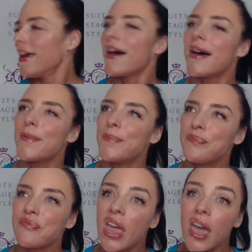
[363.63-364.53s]

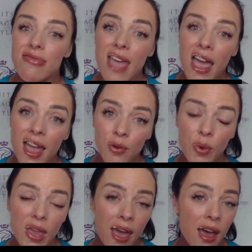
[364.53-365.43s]
And then
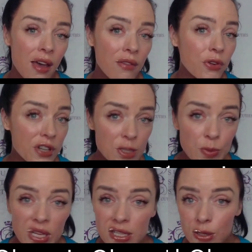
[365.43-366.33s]
we have
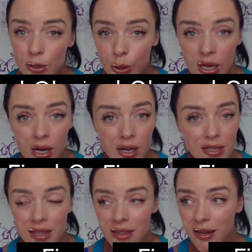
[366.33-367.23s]
Christmas and New Year's,
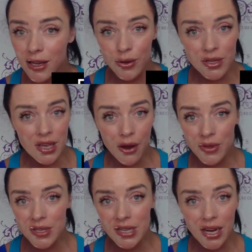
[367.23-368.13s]
and then Cuties
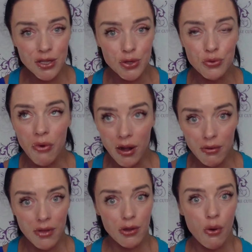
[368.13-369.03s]
Conquering the Stage is right
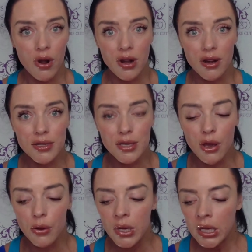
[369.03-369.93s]
around the corner.
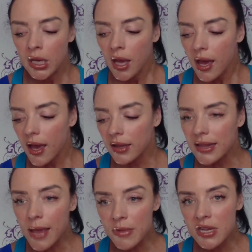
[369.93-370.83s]
So
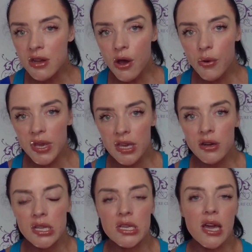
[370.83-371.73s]
let me know
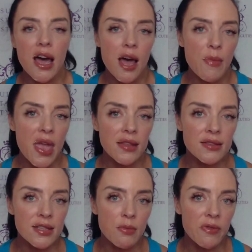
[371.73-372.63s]
here in the
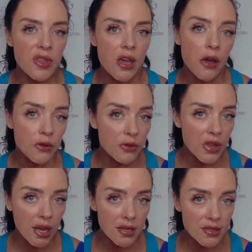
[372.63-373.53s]
comments some of the other
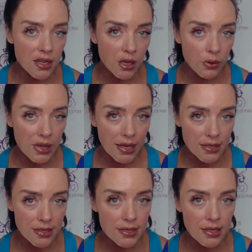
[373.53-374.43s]
things that you would like
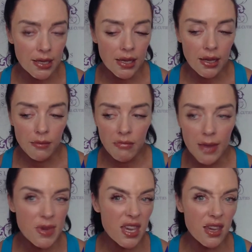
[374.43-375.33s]
to see
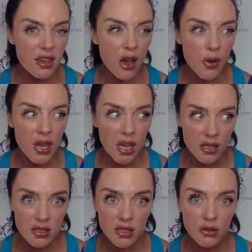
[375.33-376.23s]
maybe going
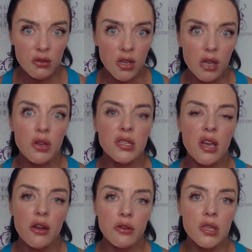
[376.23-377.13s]
into Cuties
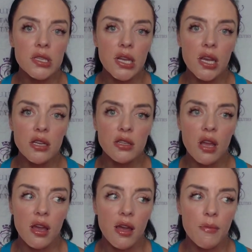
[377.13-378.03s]
Conquering the Stage.
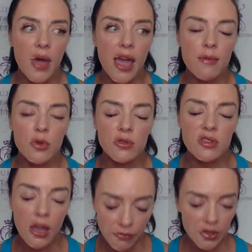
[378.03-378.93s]
I'm
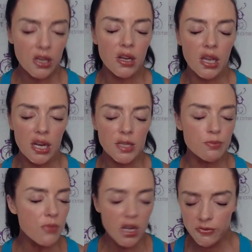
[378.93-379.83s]
definitely going to get as
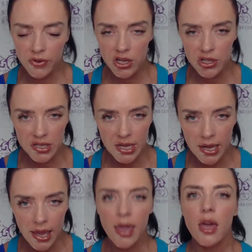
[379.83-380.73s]
much footage as I
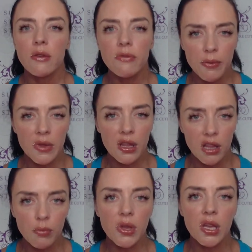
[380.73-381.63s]
can from the
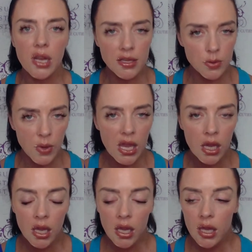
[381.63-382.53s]
Olympia next week.
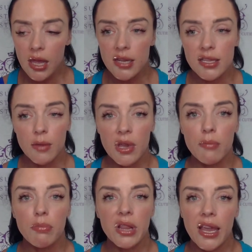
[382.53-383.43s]
That is a
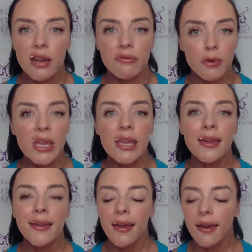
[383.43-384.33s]
big plan for me,
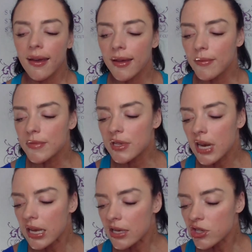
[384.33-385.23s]
so that
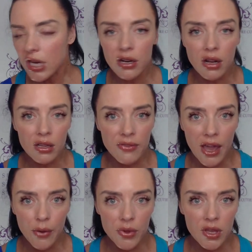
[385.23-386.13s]
I can share all of
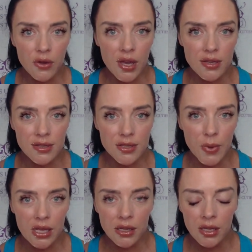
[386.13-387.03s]
that with you guys as
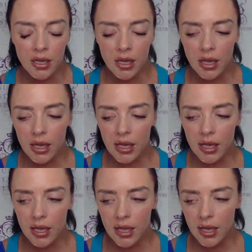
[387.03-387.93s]
well.
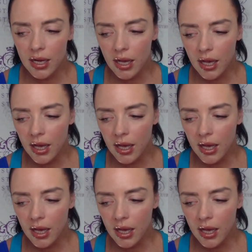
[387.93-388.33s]
And